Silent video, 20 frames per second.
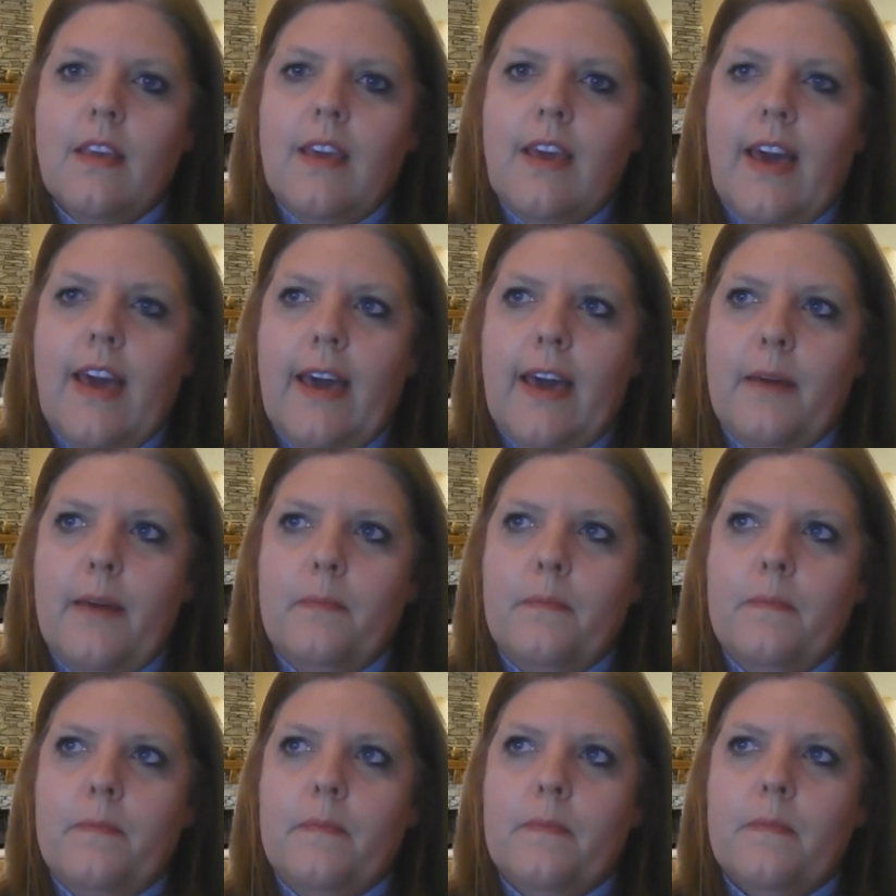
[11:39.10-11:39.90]

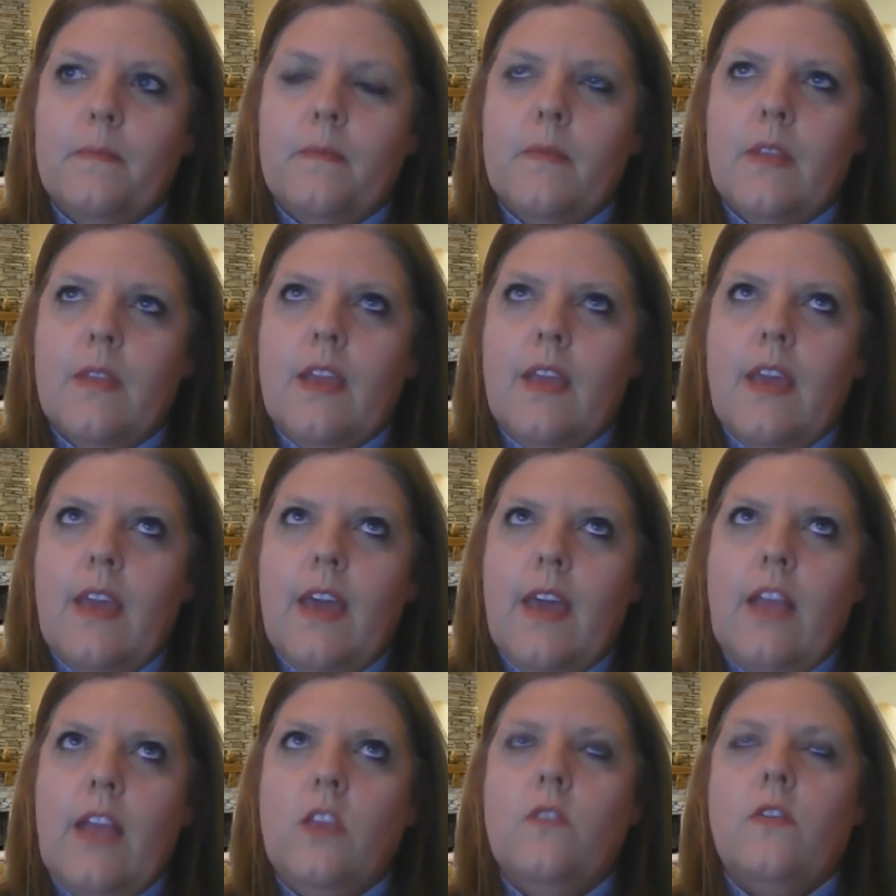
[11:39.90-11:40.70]
and
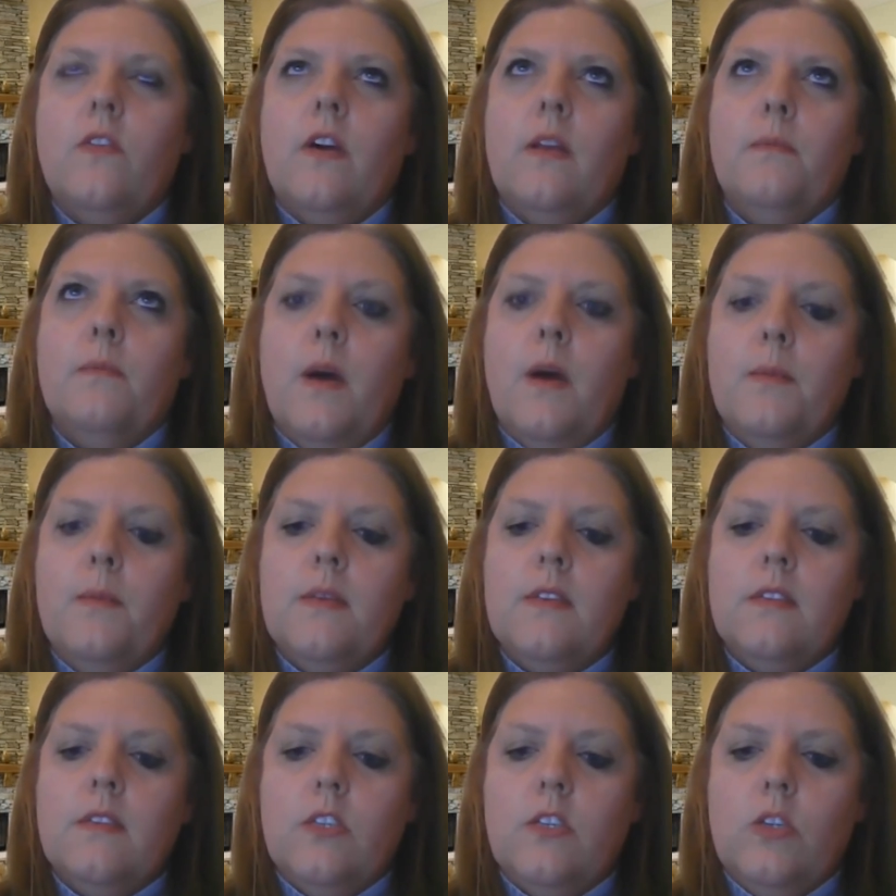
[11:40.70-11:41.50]
you've got a mom in
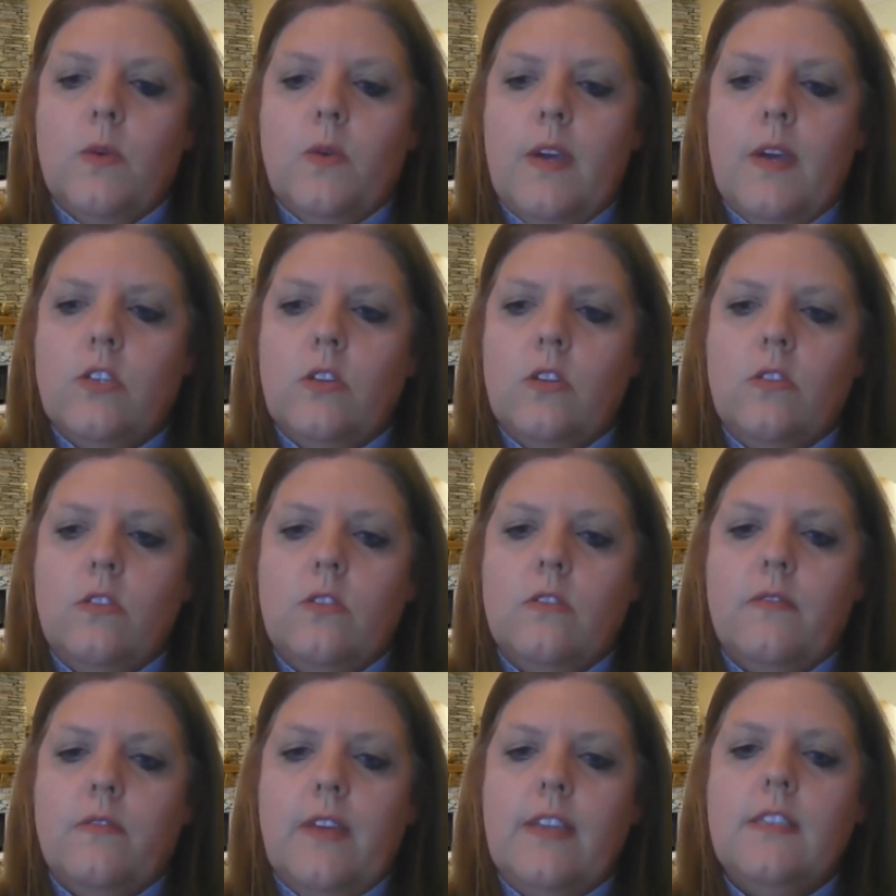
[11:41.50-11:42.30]
a situation
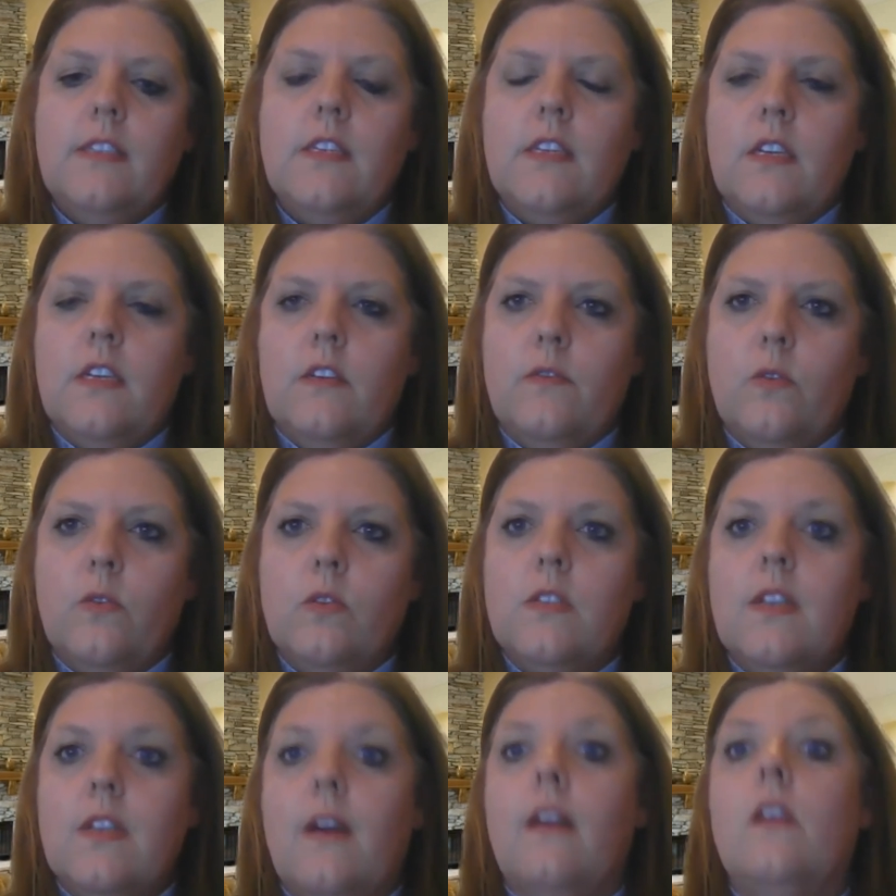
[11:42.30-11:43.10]
who's facing a
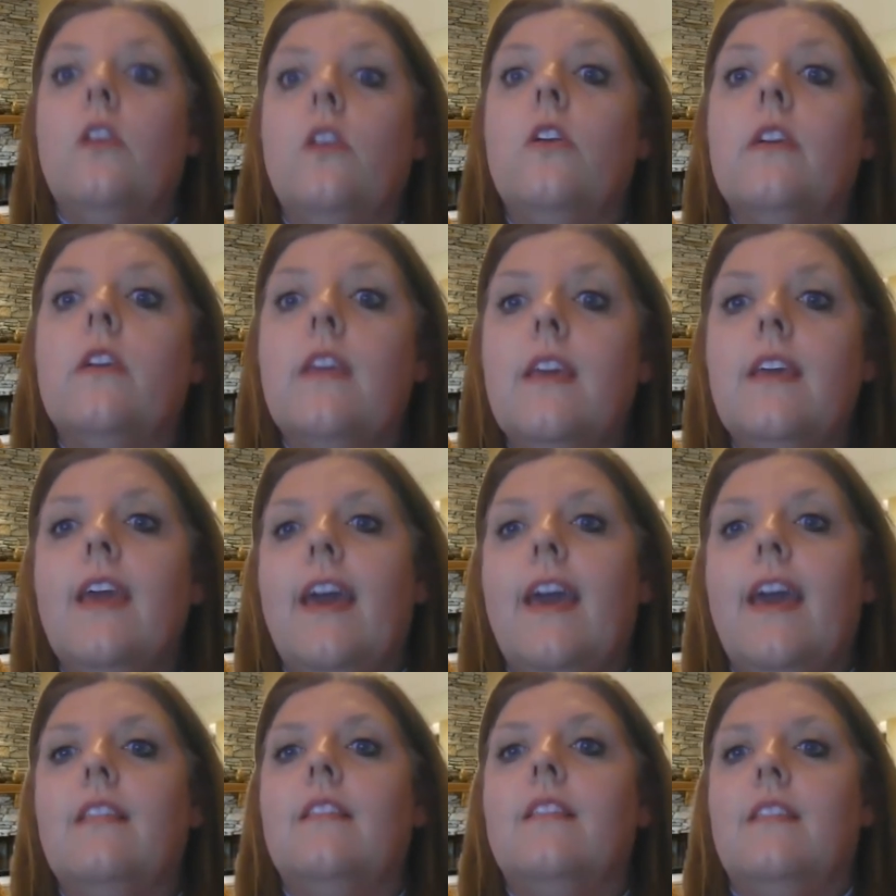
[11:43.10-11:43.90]
divorce now and looking
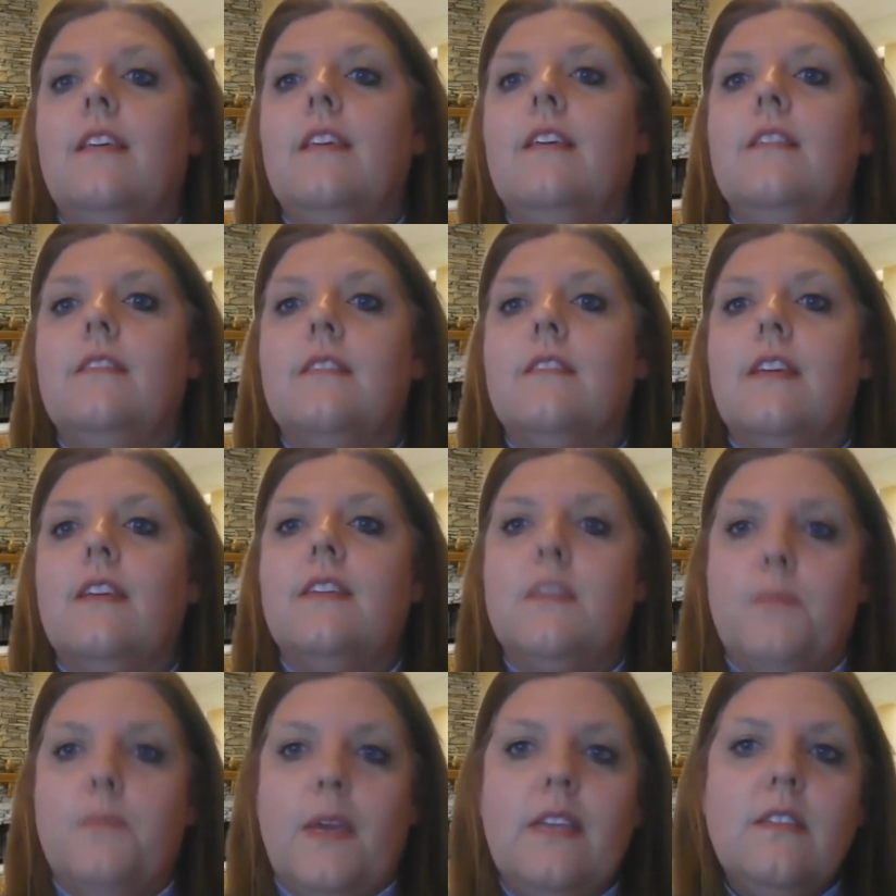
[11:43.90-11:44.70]
at these
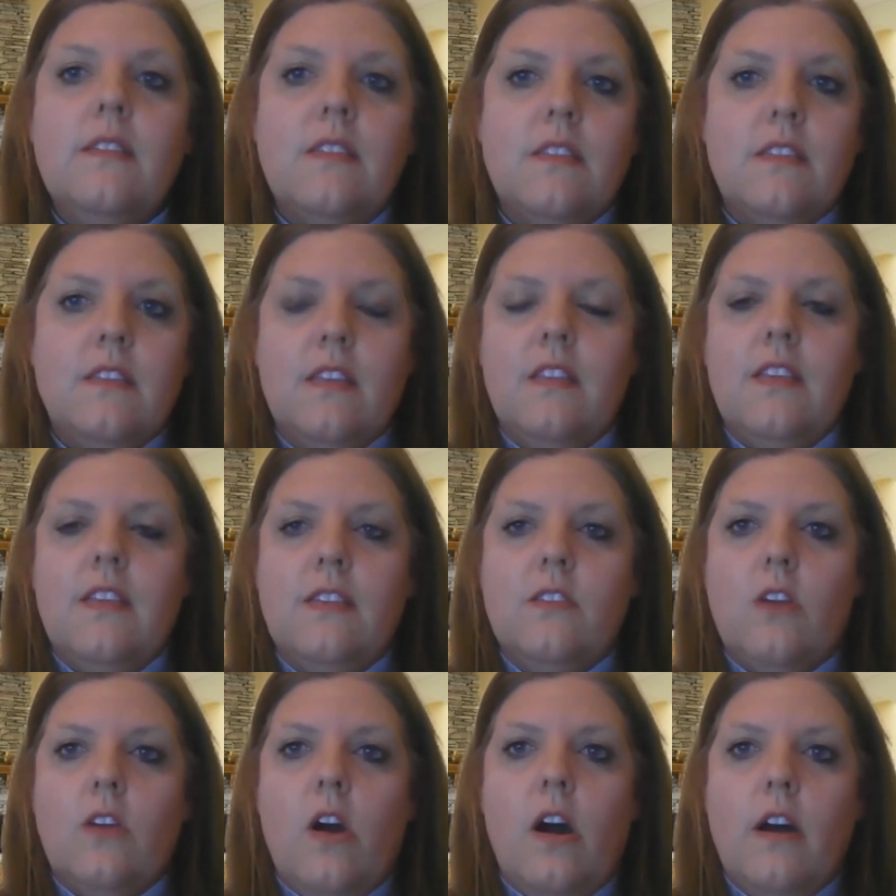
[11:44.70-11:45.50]
expenses and
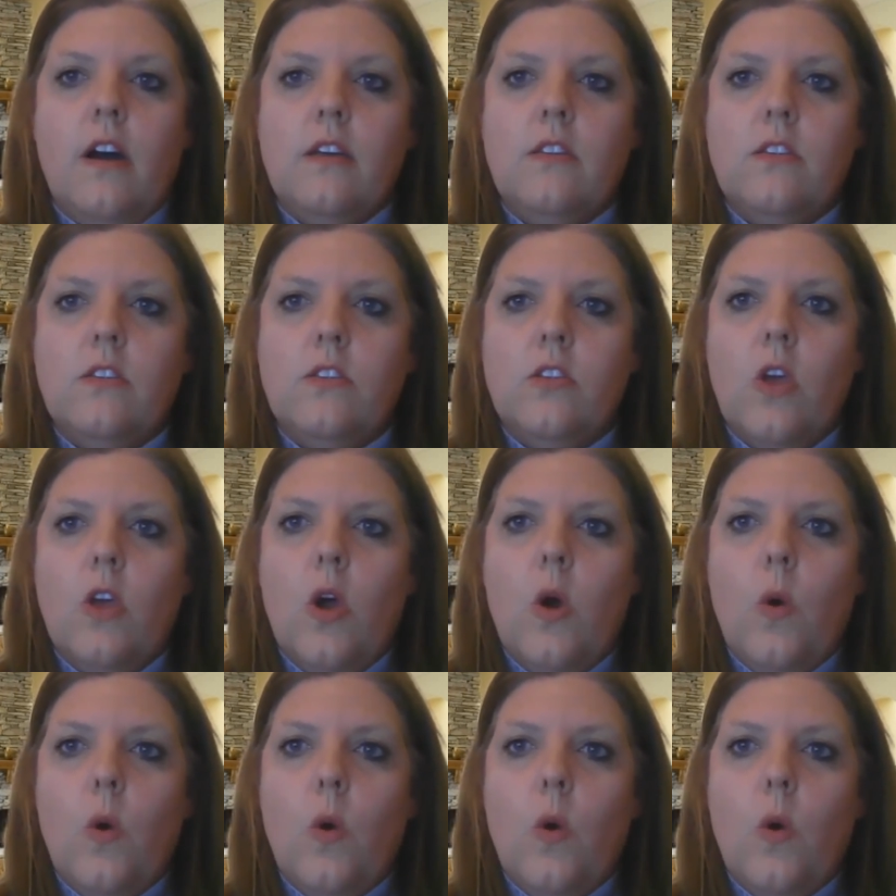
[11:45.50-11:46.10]
these costs,